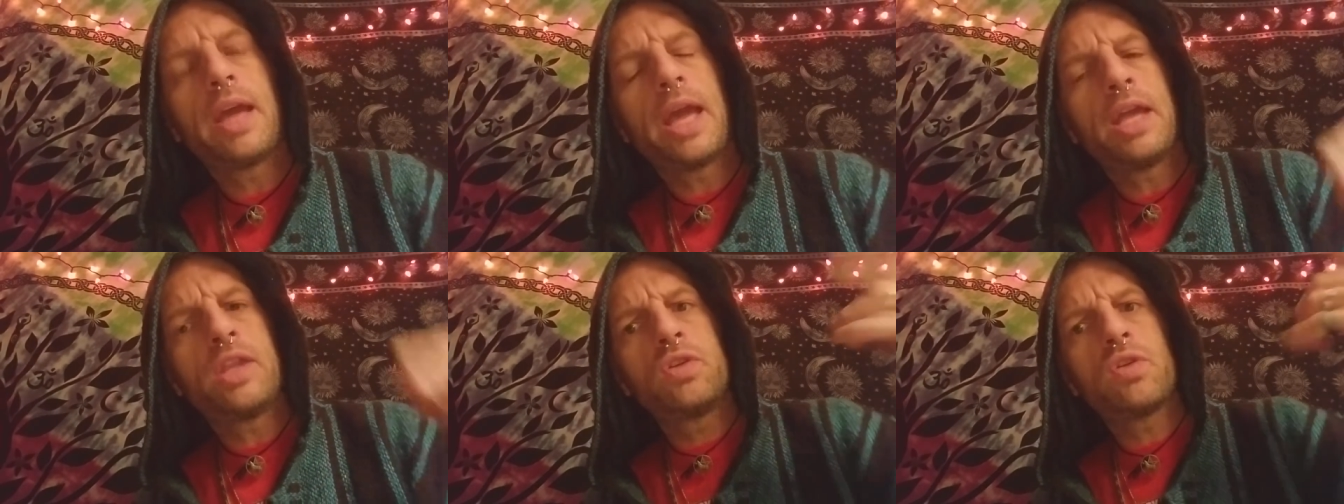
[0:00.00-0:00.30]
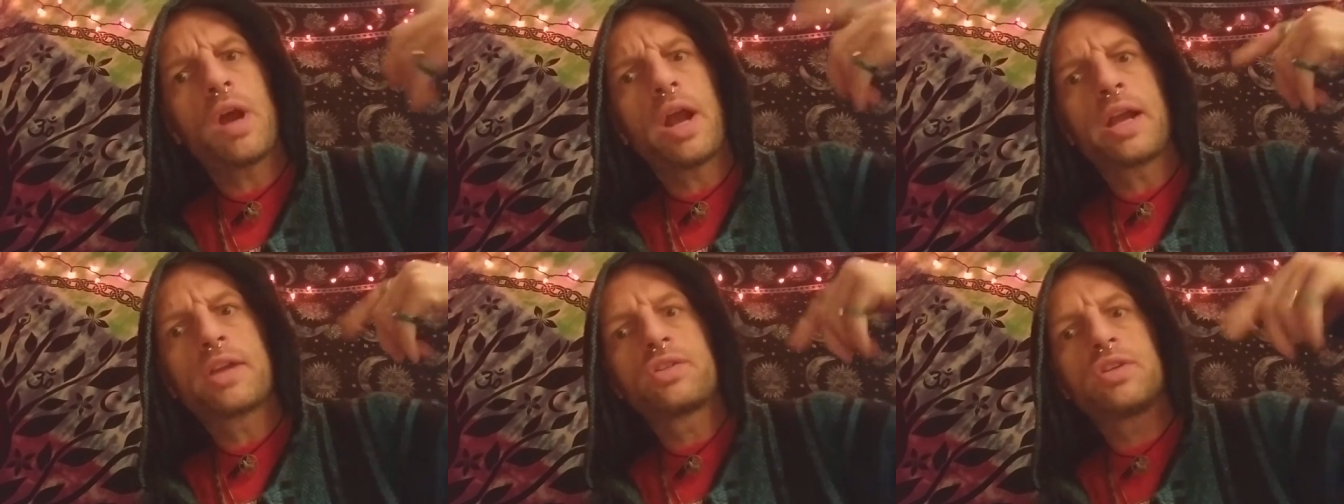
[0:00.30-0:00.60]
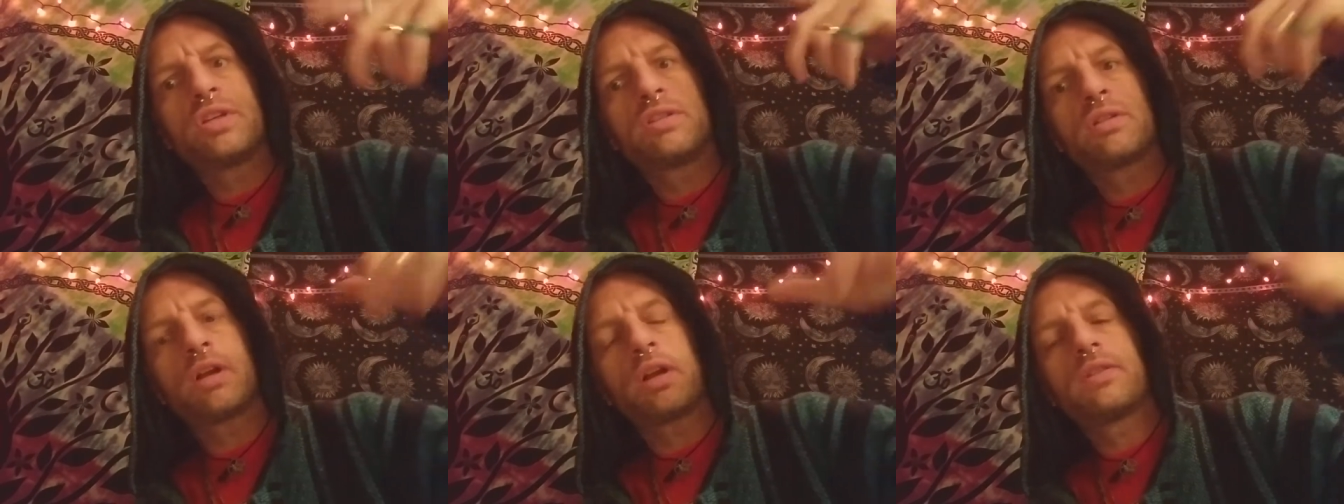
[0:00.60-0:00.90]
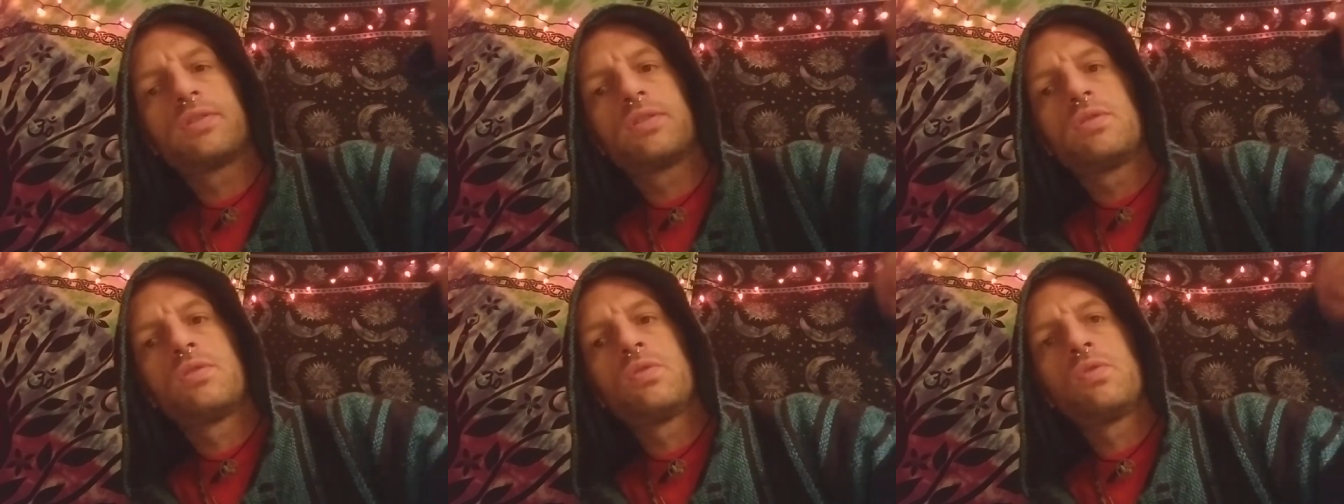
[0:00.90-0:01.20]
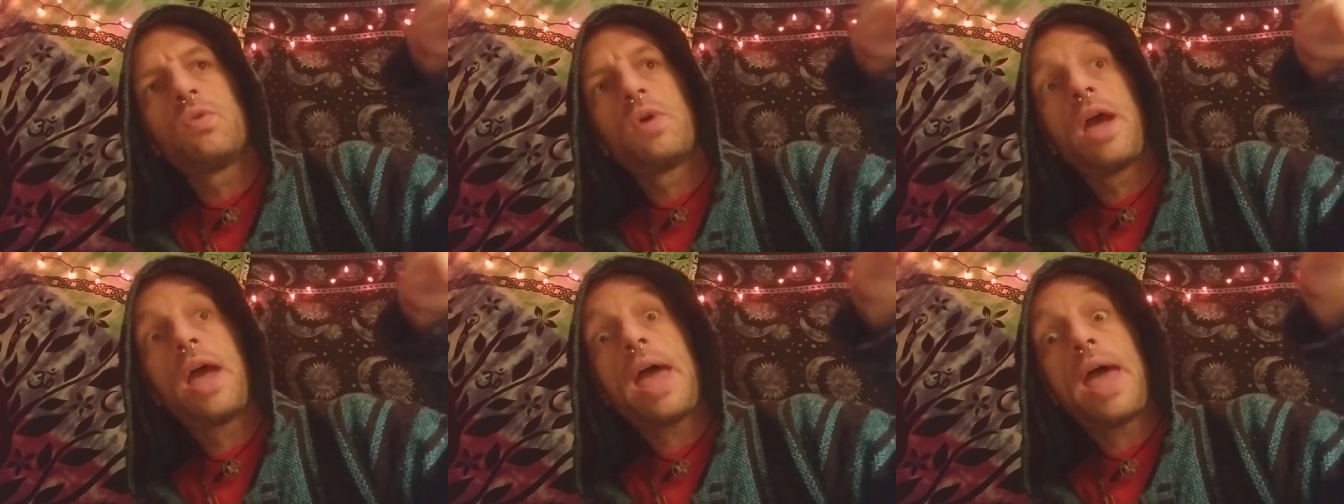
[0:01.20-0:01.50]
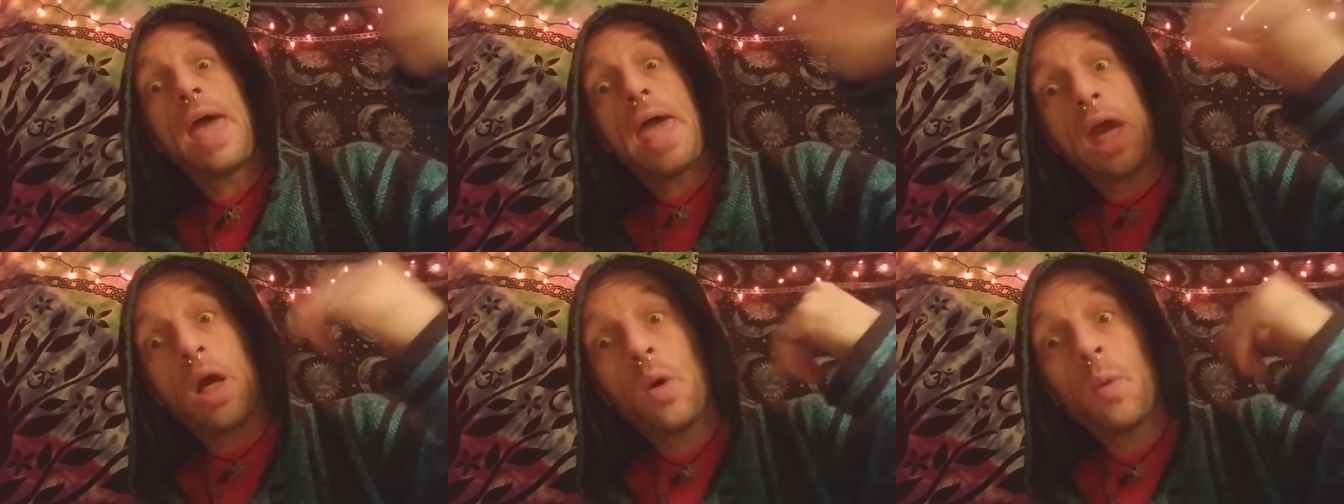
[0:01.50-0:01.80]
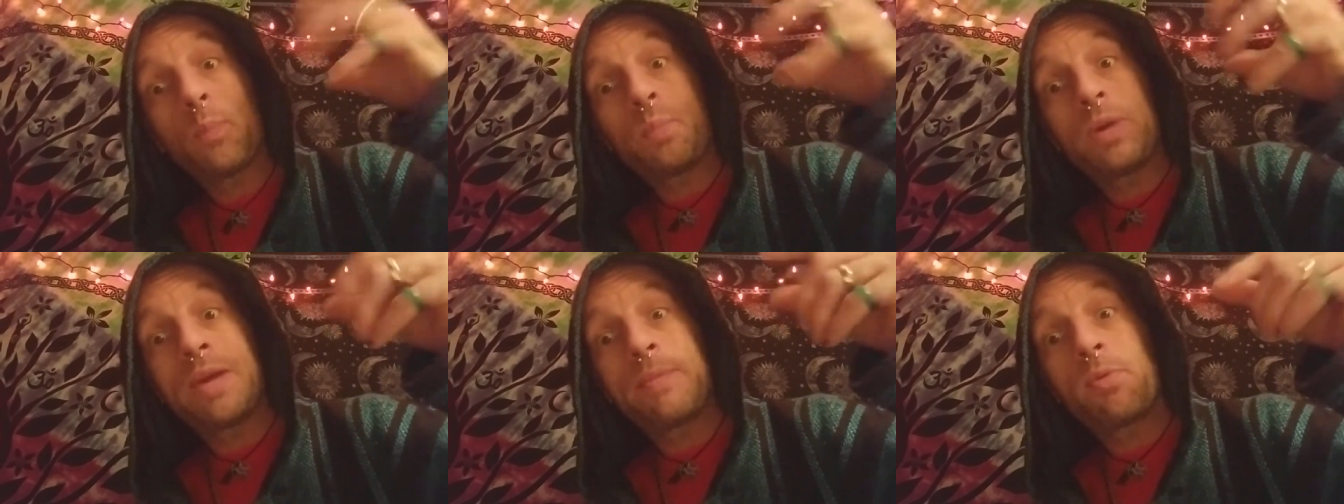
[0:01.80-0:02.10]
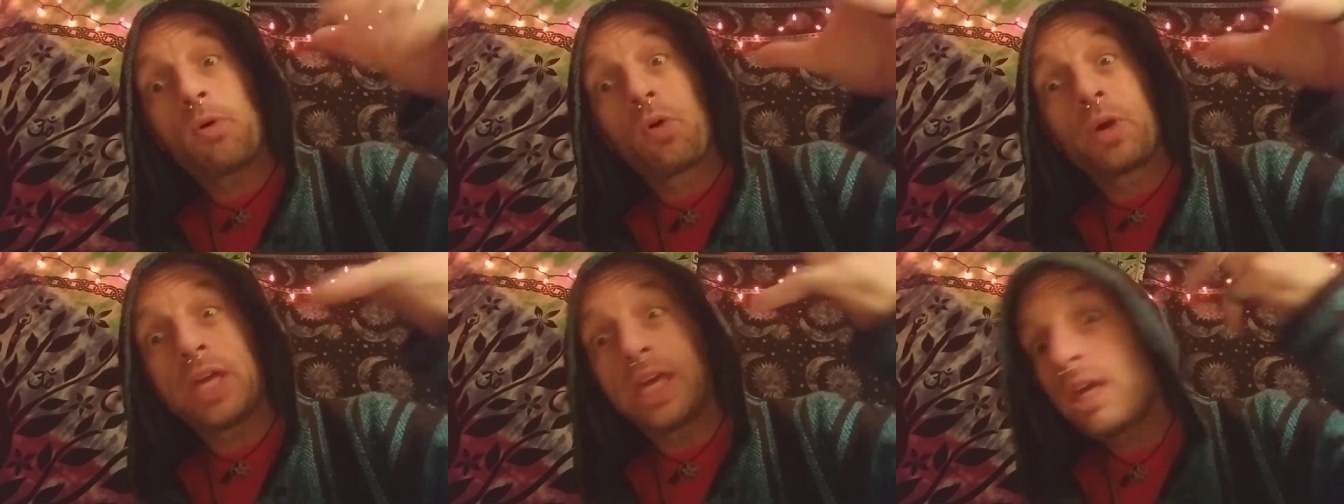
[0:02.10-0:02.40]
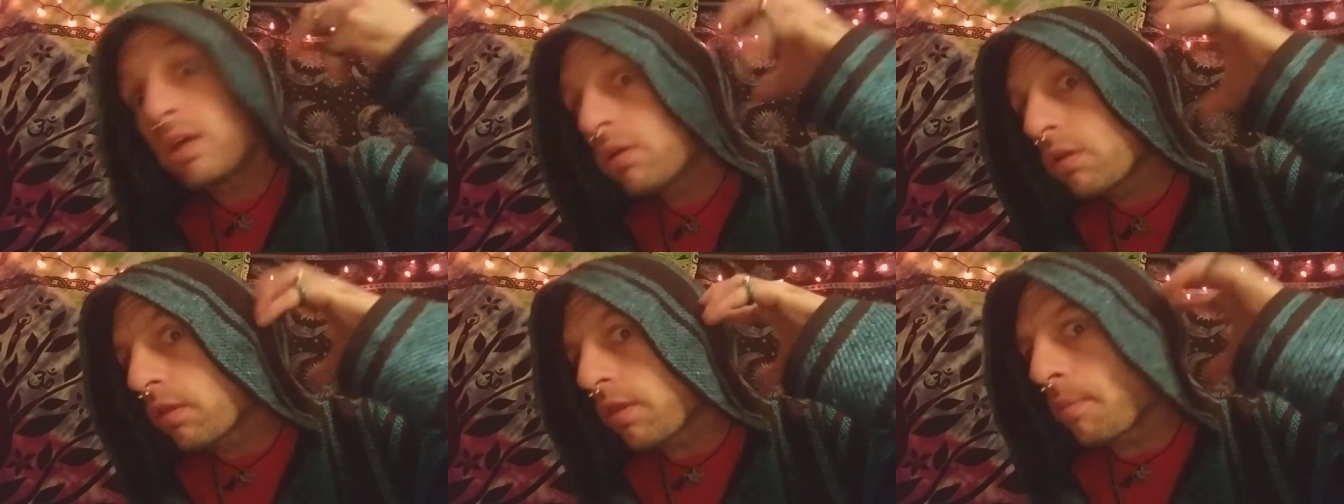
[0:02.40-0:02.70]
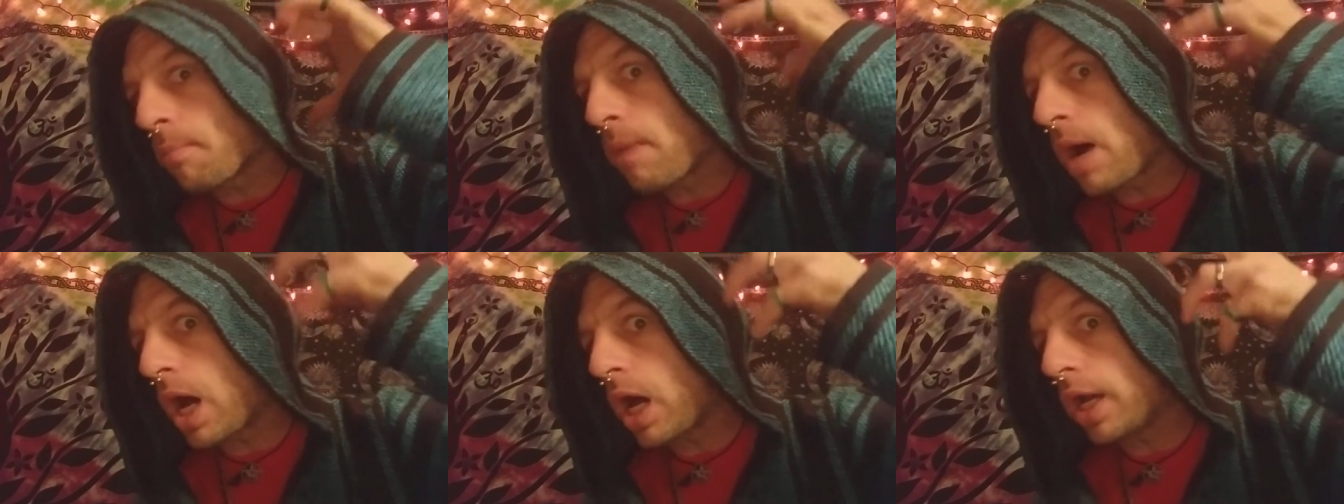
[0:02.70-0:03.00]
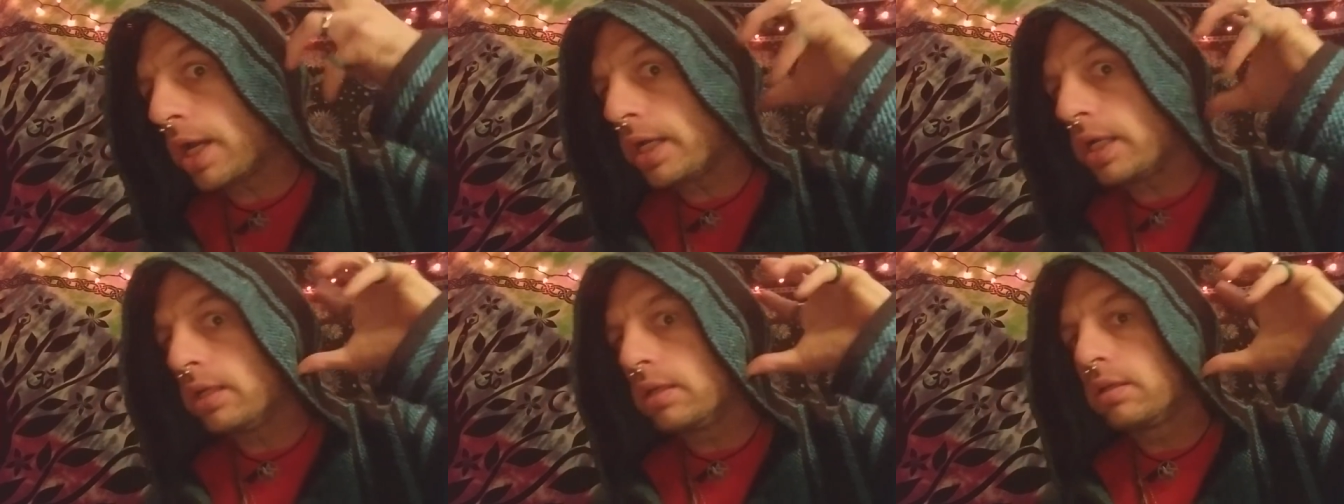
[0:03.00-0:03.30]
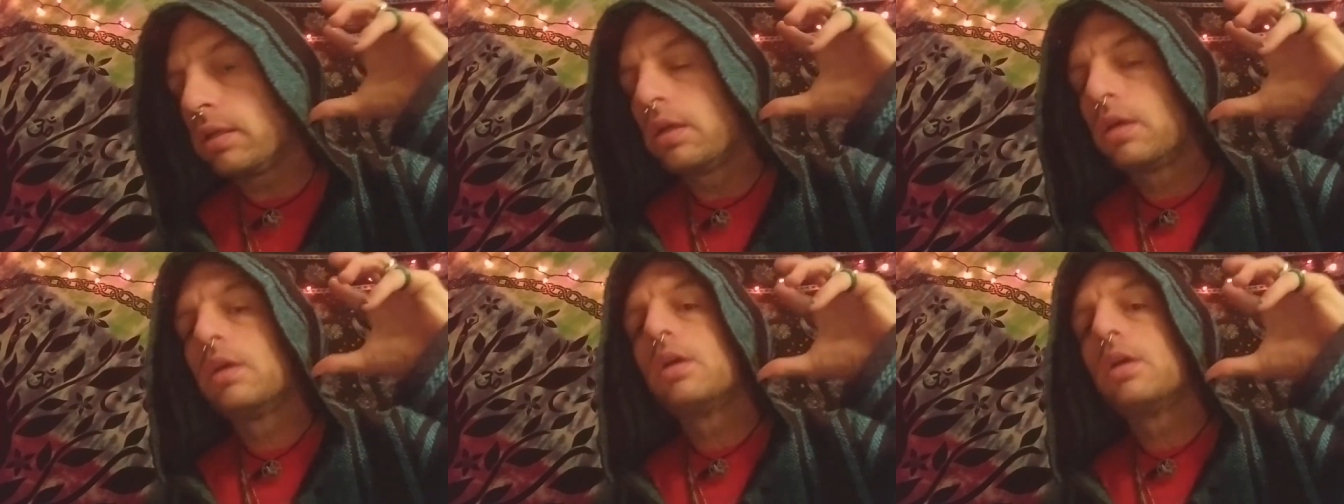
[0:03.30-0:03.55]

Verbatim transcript: and to actually start to help people heal the mind,